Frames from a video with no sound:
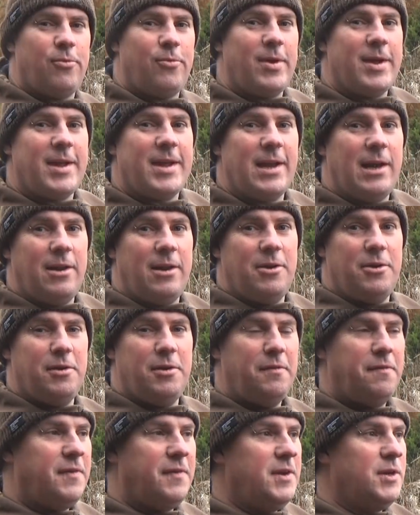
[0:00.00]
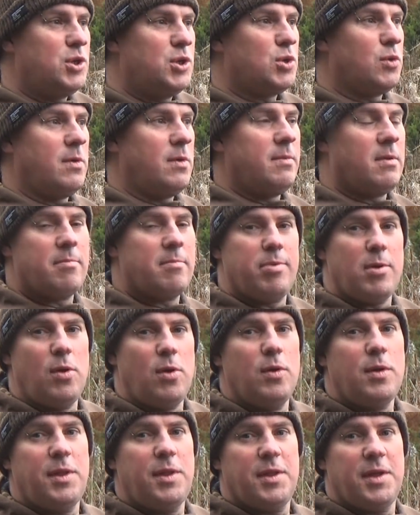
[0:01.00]
regular new feature in my
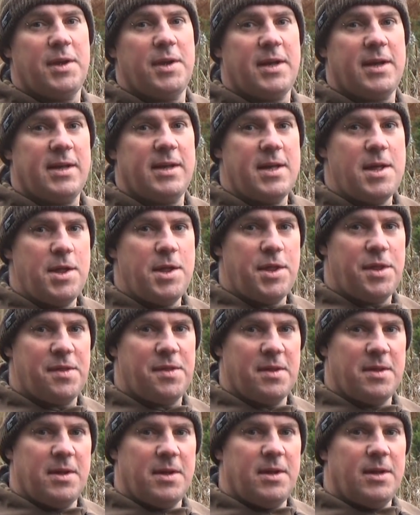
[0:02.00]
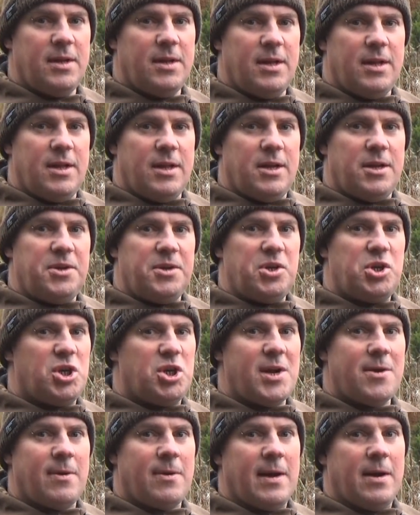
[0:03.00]
blogs, and that is
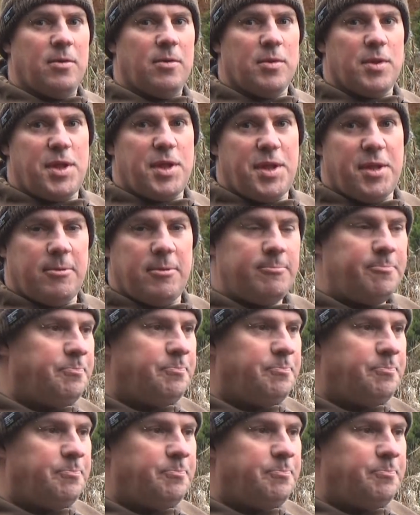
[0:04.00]
shoutouts.